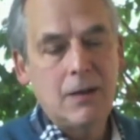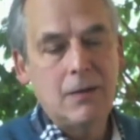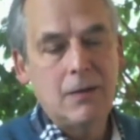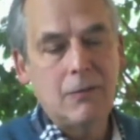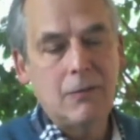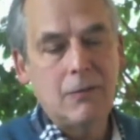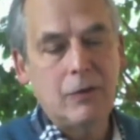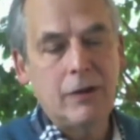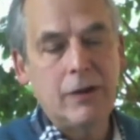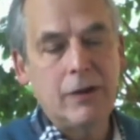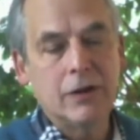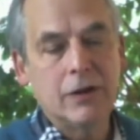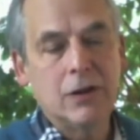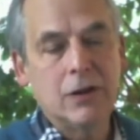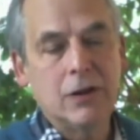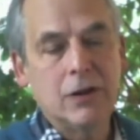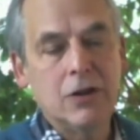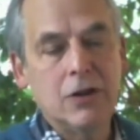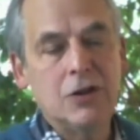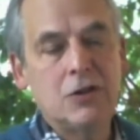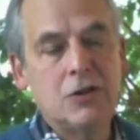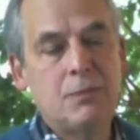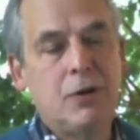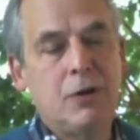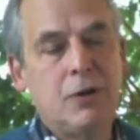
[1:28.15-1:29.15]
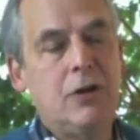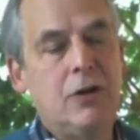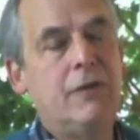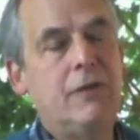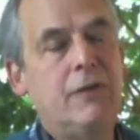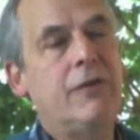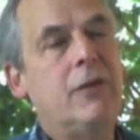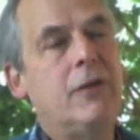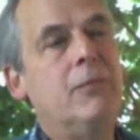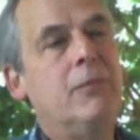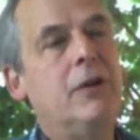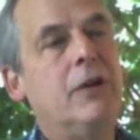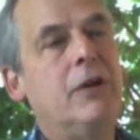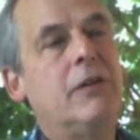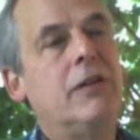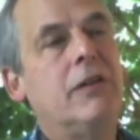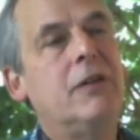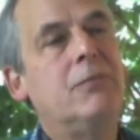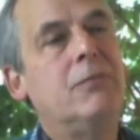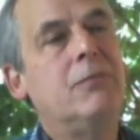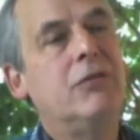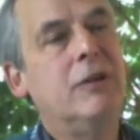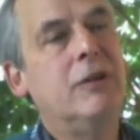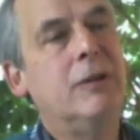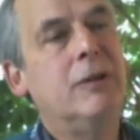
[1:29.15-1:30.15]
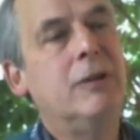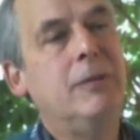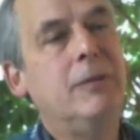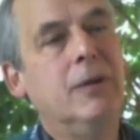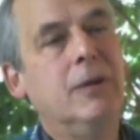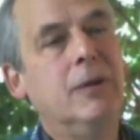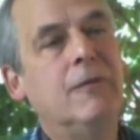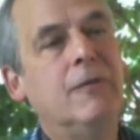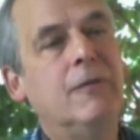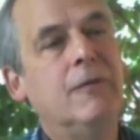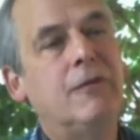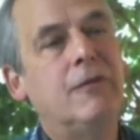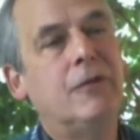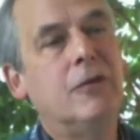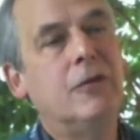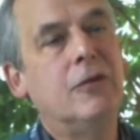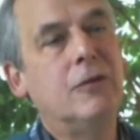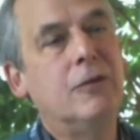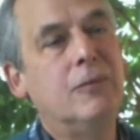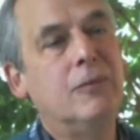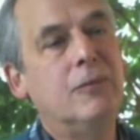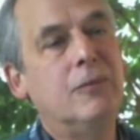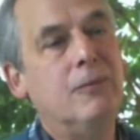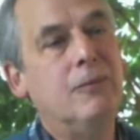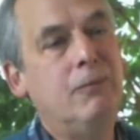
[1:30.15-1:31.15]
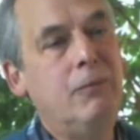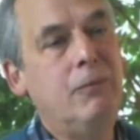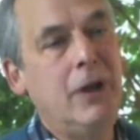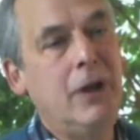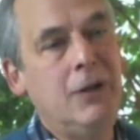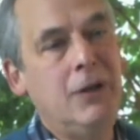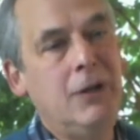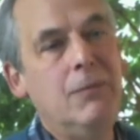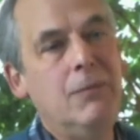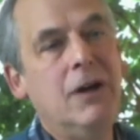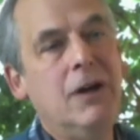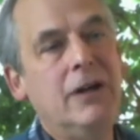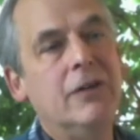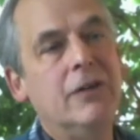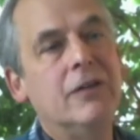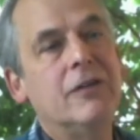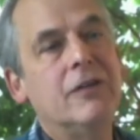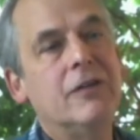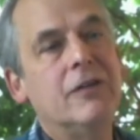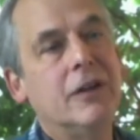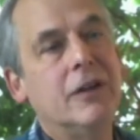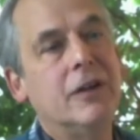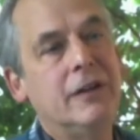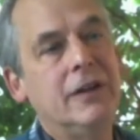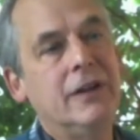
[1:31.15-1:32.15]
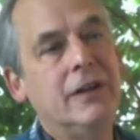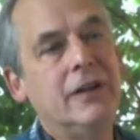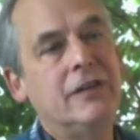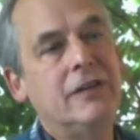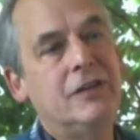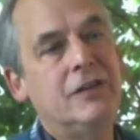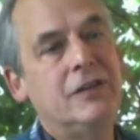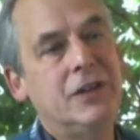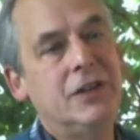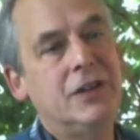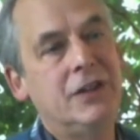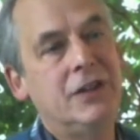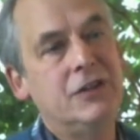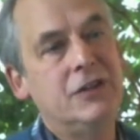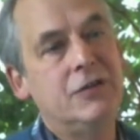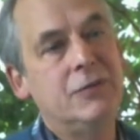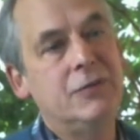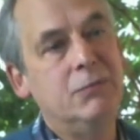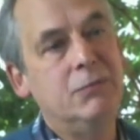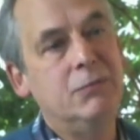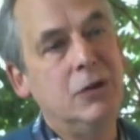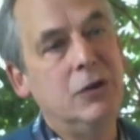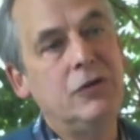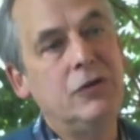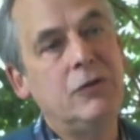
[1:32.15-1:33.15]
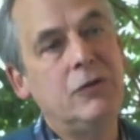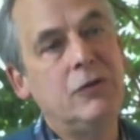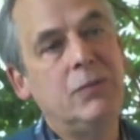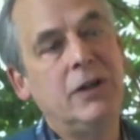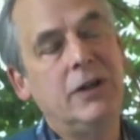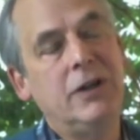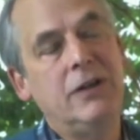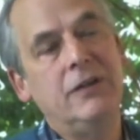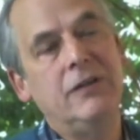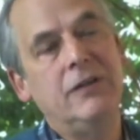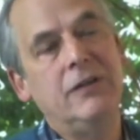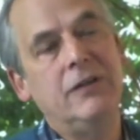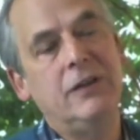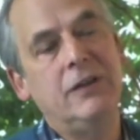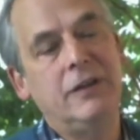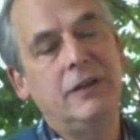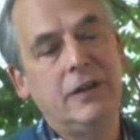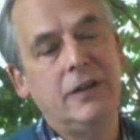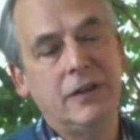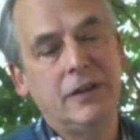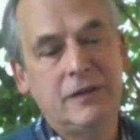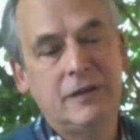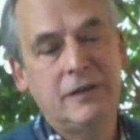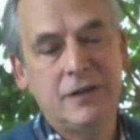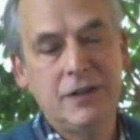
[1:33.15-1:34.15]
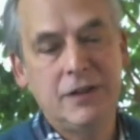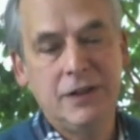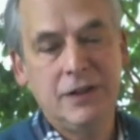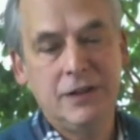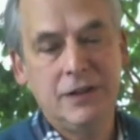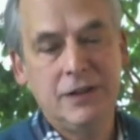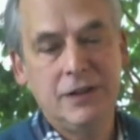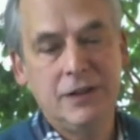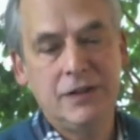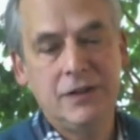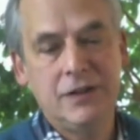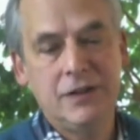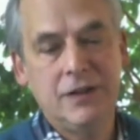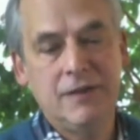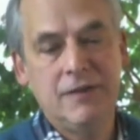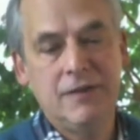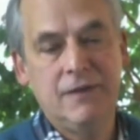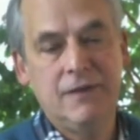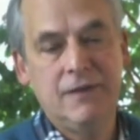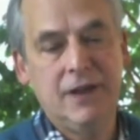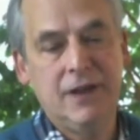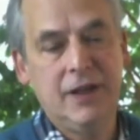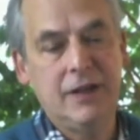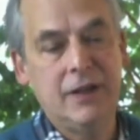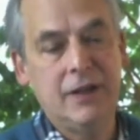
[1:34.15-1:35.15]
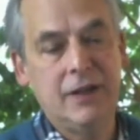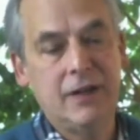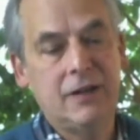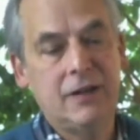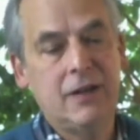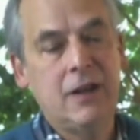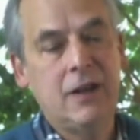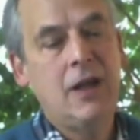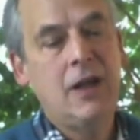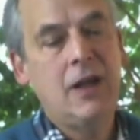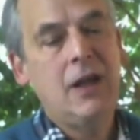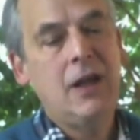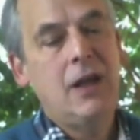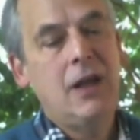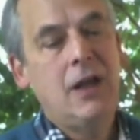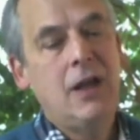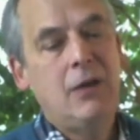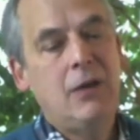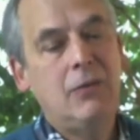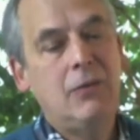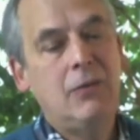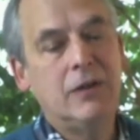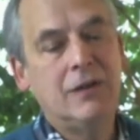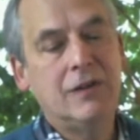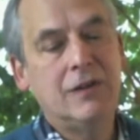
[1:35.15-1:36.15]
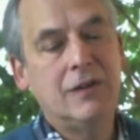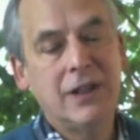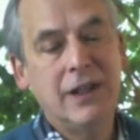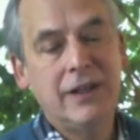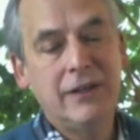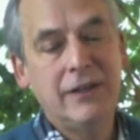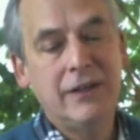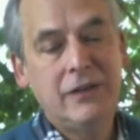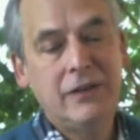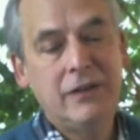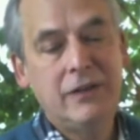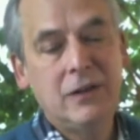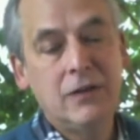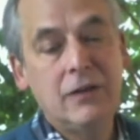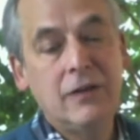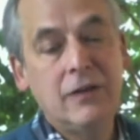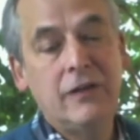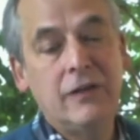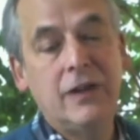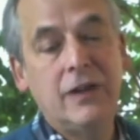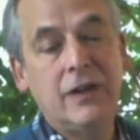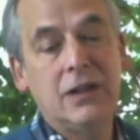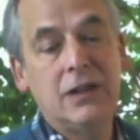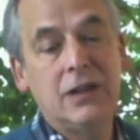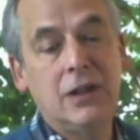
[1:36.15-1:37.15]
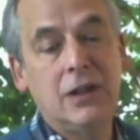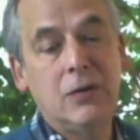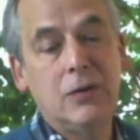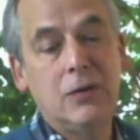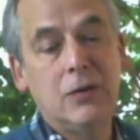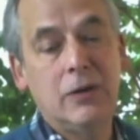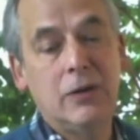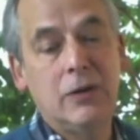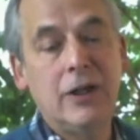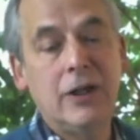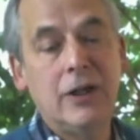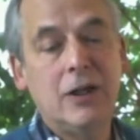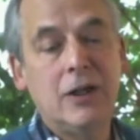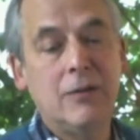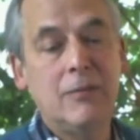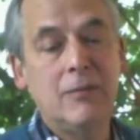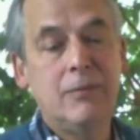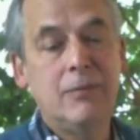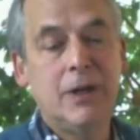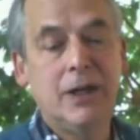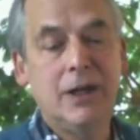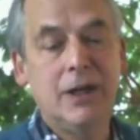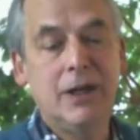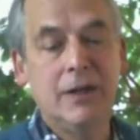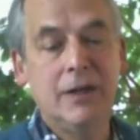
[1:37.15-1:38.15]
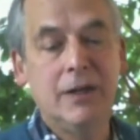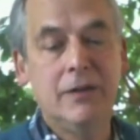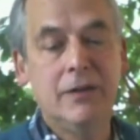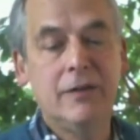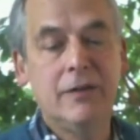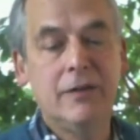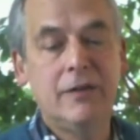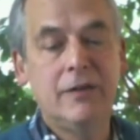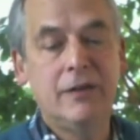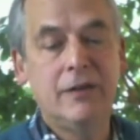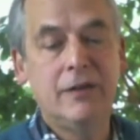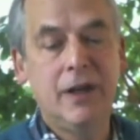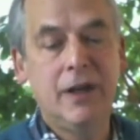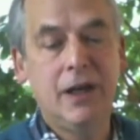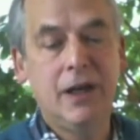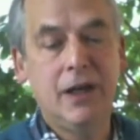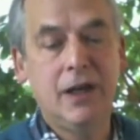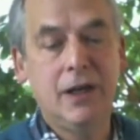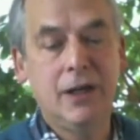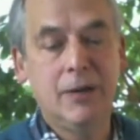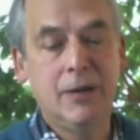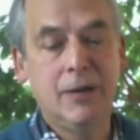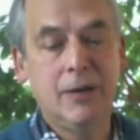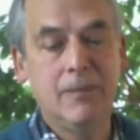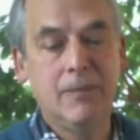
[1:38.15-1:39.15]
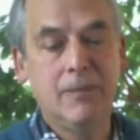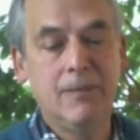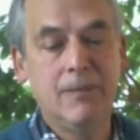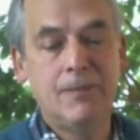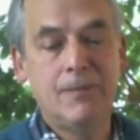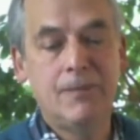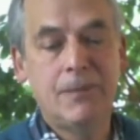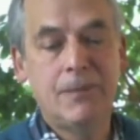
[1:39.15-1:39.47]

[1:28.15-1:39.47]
with a large part of the monthly premium for many buyers on the exchanges, most buyers on the exchanges, in fact. What's less known is that lower income buyers, um,